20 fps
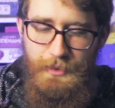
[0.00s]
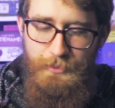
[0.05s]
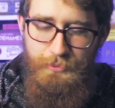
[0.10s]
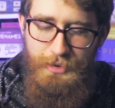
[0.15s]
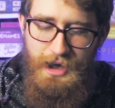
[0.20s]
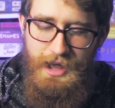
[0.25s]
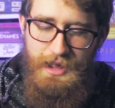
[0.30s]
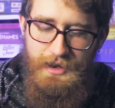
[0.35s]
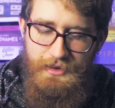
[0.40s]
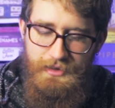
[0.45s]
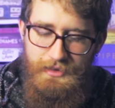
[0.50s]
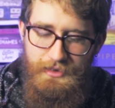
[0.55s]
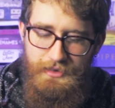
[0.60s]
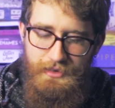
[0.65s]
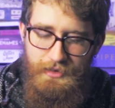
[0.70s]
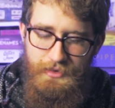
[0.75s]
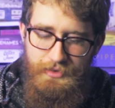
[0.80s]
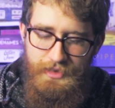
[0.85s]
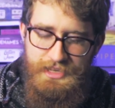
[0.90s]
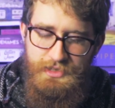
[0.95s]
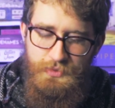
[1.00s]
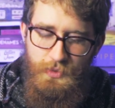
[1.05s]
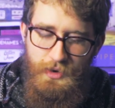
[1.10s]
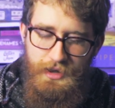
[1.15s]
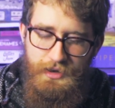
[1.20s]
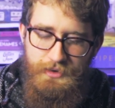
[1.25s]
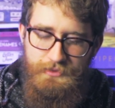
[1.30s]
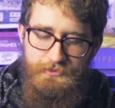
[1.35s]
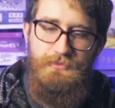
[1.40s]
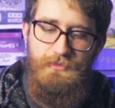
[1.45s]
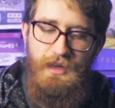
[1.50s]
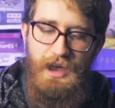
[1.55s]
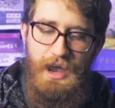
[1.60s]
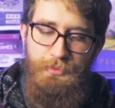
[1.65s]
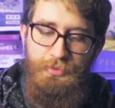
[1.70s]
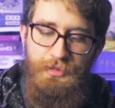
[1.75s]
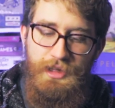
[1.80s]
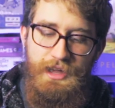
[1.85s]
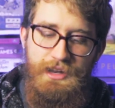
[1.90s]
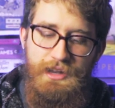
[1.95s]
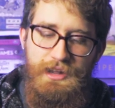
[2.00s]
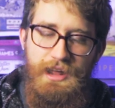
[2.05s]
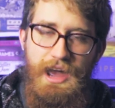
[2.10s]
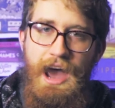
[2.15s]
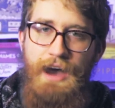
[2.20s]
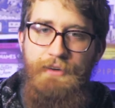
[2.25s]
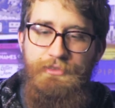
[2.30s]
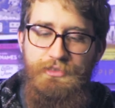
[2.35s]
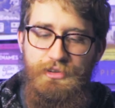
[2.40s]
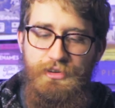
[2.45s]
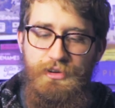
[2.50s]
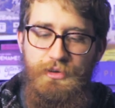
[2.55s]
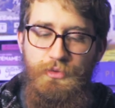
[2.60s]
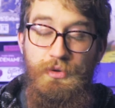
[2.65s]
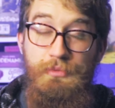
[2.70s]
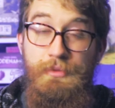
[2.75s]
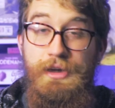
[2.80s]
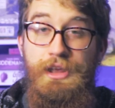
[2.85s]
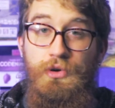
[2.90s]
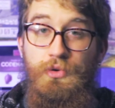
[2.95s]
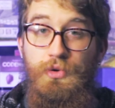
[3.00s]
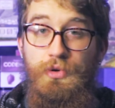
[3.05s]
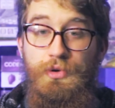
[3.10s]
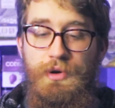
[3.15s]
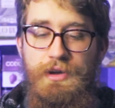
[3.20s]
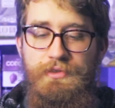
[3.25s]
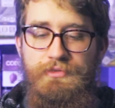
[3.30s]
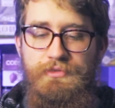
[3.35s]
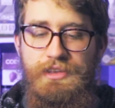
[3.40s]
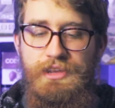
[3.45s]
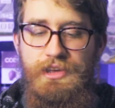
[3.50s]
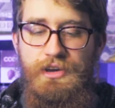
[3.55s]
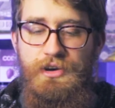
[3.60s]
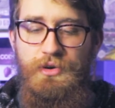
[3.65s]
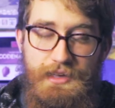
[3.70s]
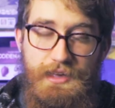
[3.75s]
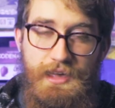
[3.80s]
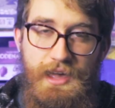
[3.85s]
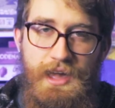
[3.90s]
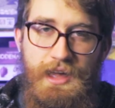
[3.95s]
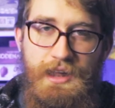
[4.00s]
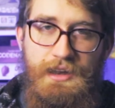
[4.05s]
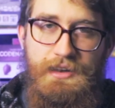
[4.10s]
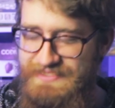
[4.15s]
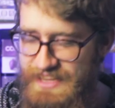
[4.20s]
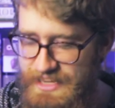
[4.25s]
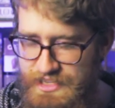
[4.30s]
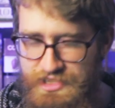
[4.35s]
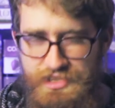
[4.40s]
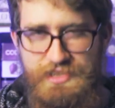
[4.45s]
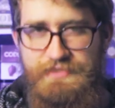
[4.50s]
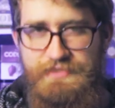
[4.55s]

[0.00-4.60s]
But this one, I played it after we made a roll and write video, and it's just